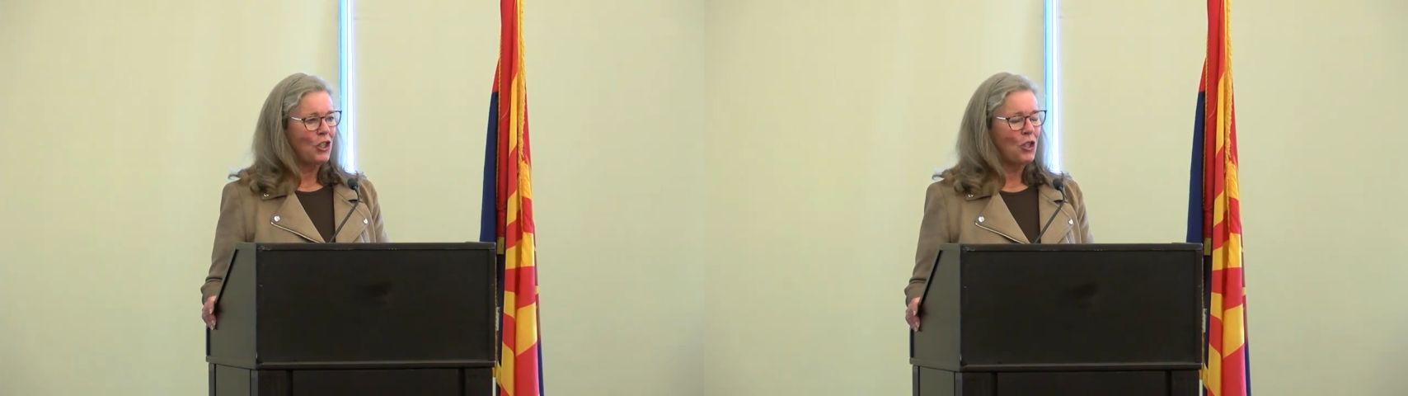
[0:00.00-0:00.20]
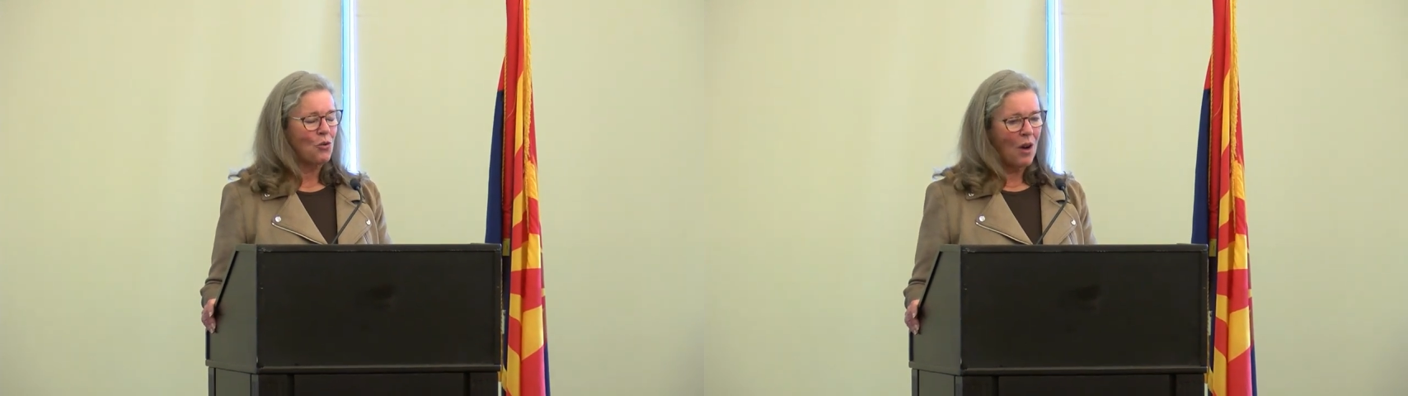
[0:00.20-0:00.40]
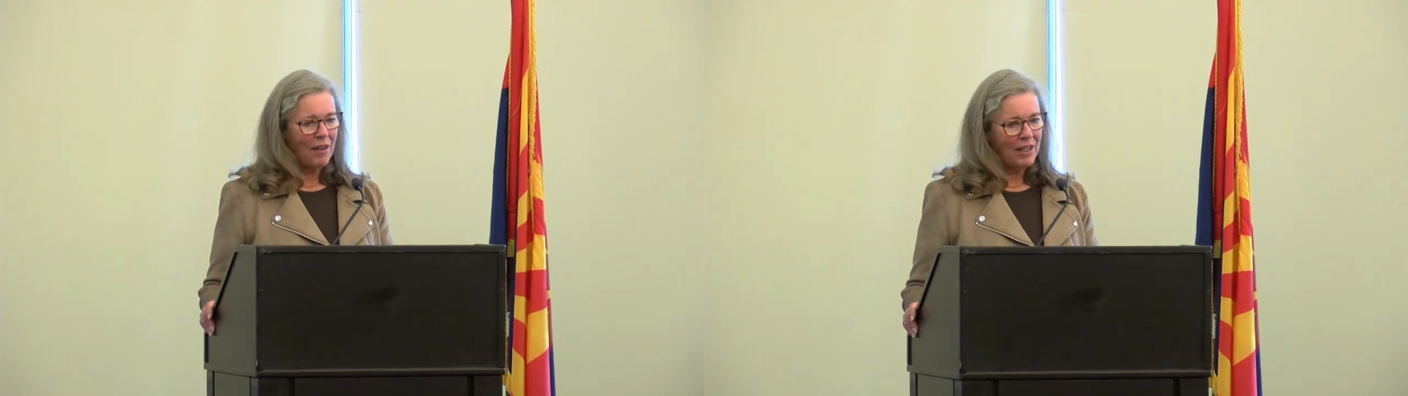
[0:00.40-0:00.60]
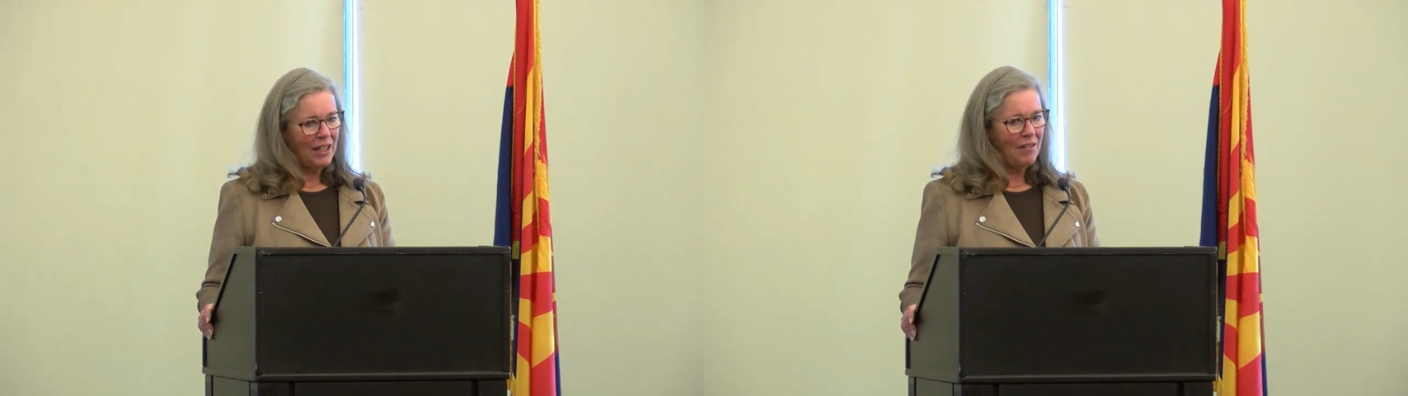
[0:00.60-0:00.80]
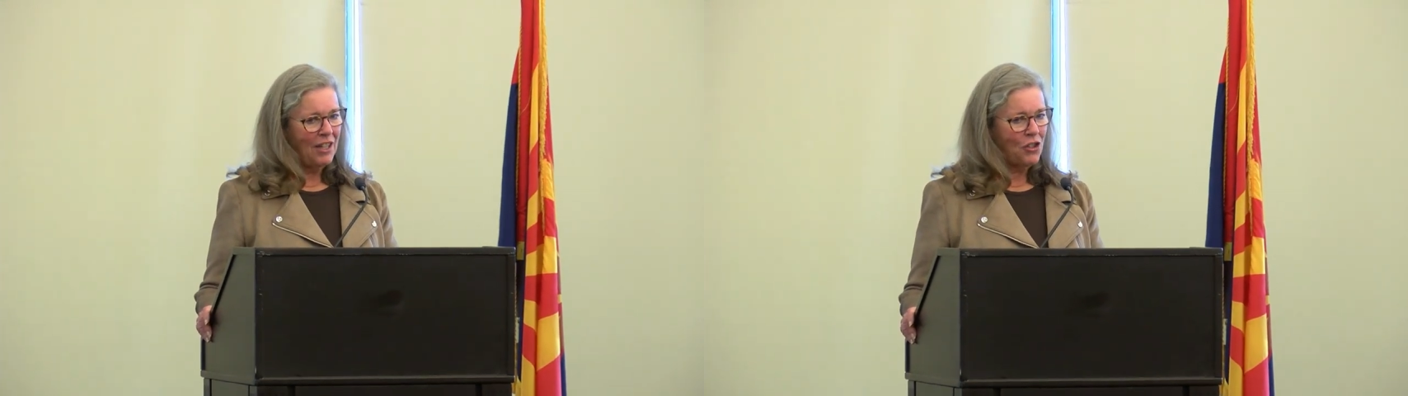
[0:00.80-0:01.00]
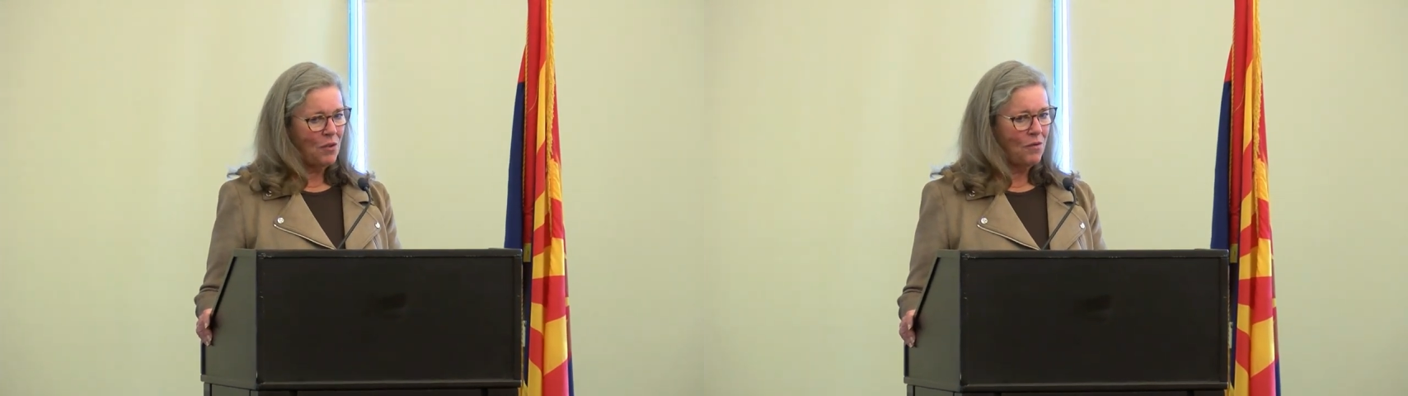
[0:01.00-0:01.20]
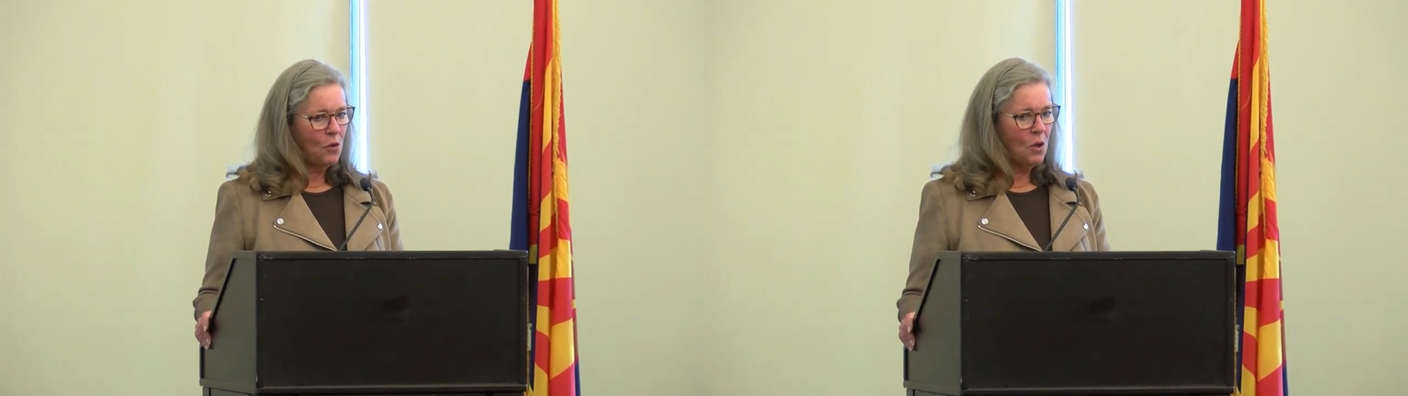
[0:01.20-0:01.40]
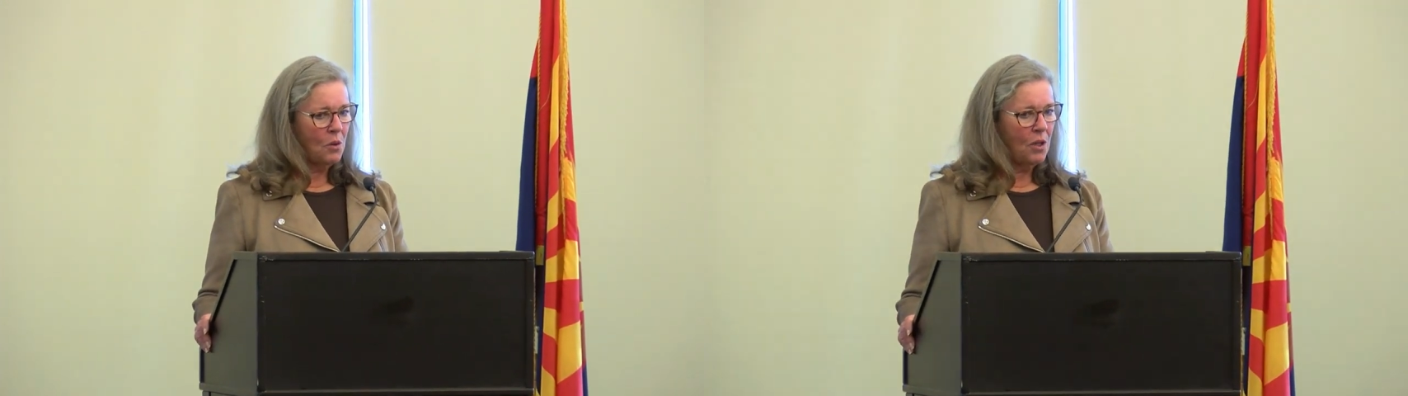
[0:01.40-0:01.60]
to driving innovation
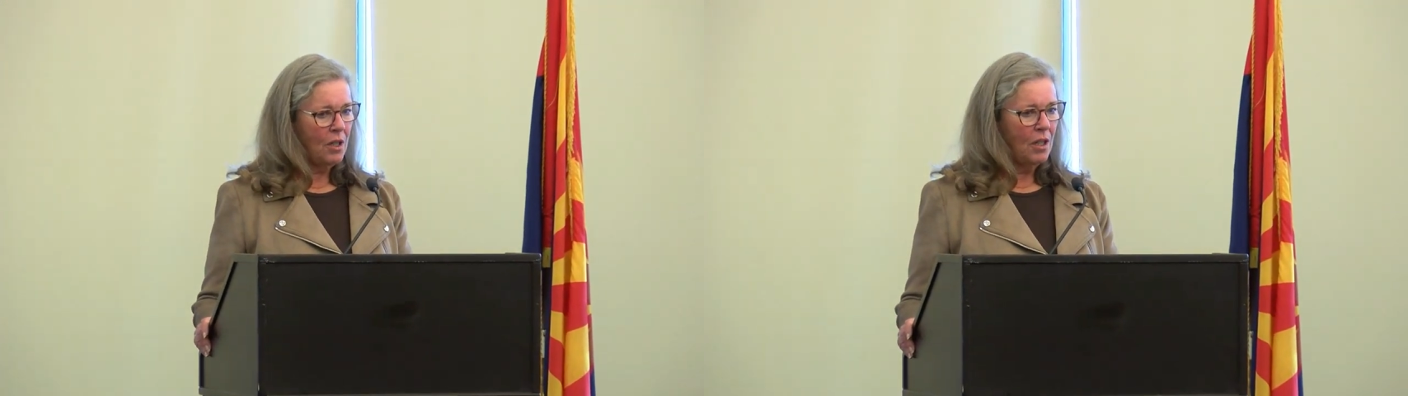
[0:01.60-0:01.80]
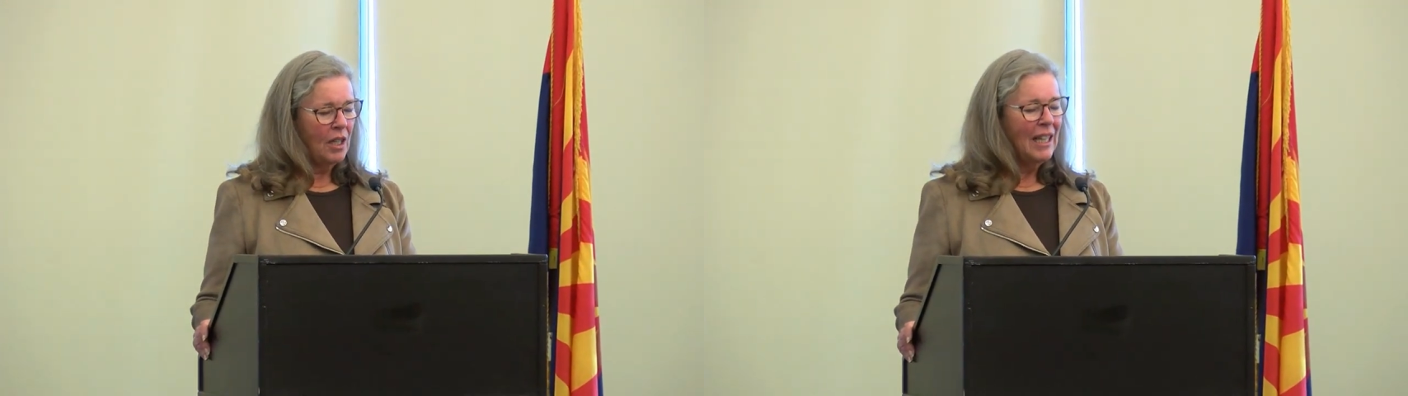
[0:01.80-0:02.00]
forward,